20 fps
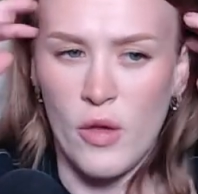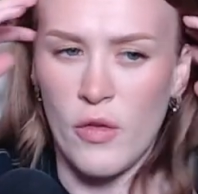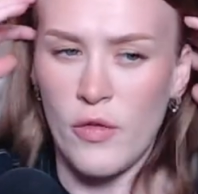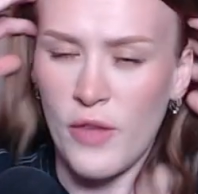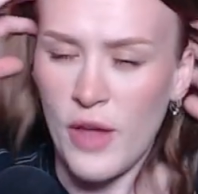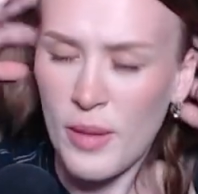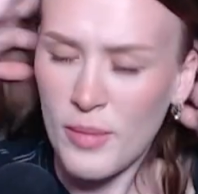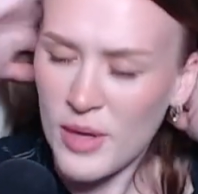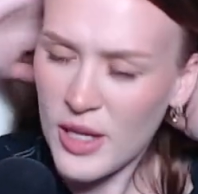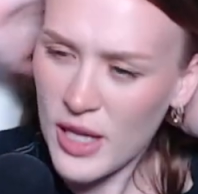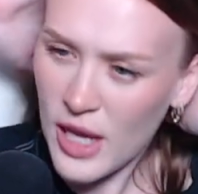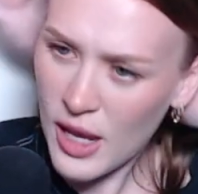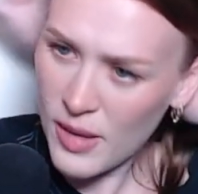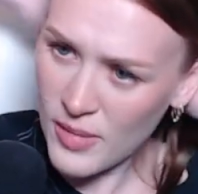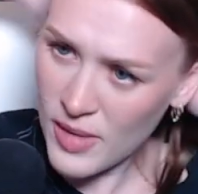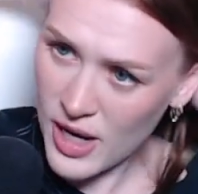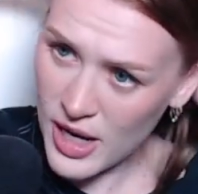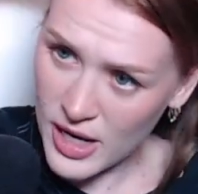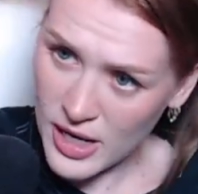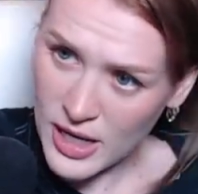family game
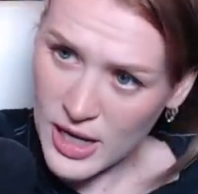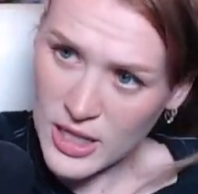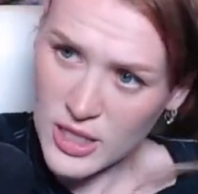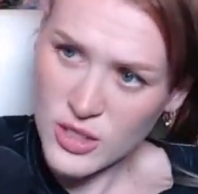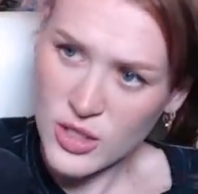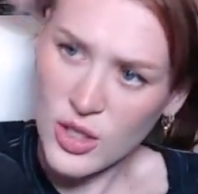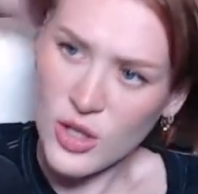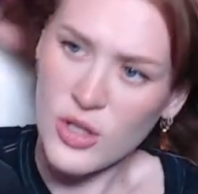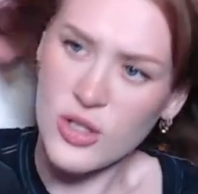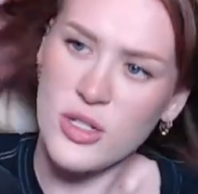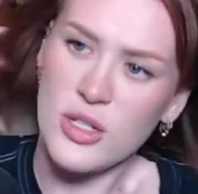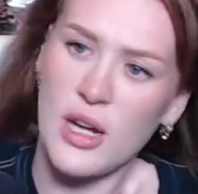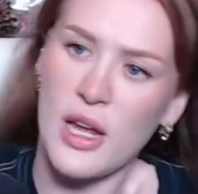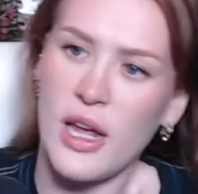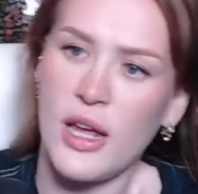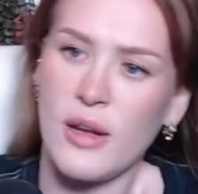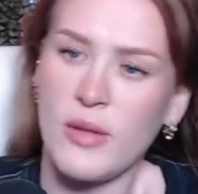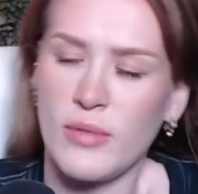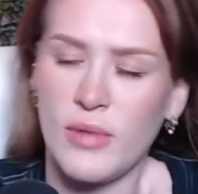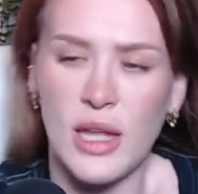night next Thursday.
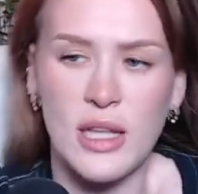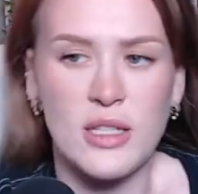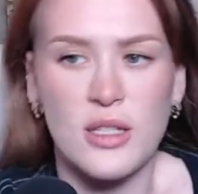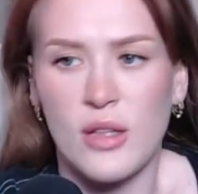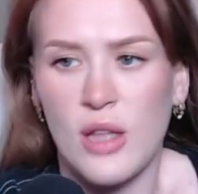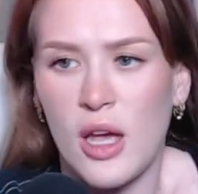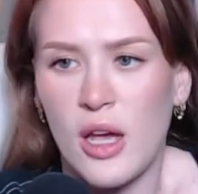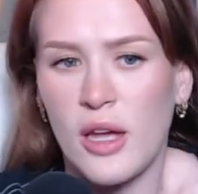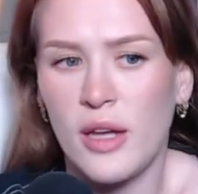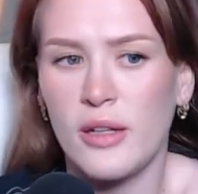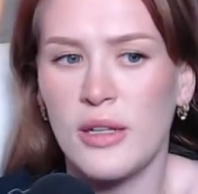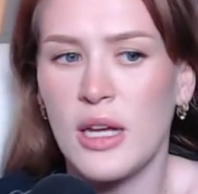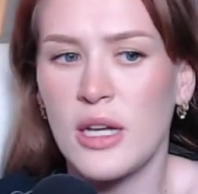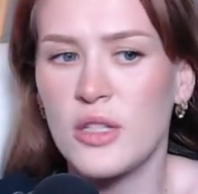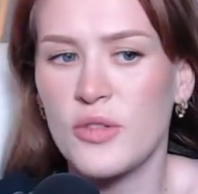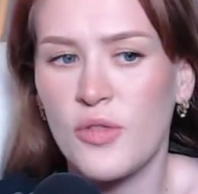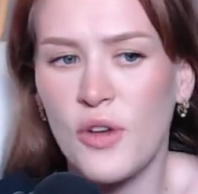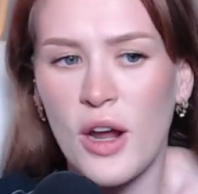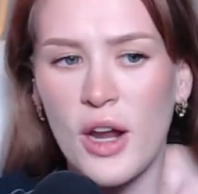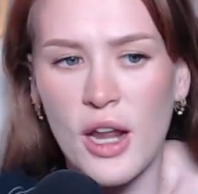That's a lie.
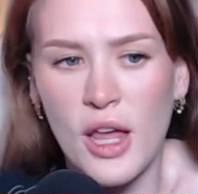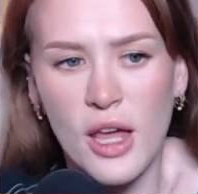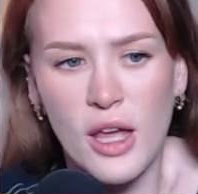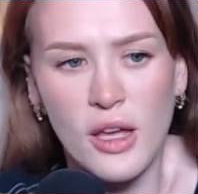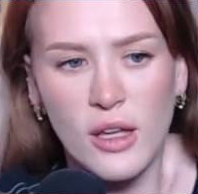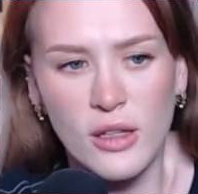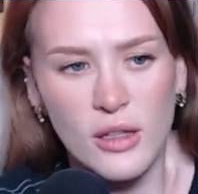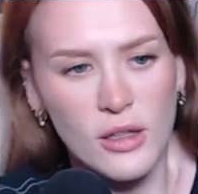Next Friday,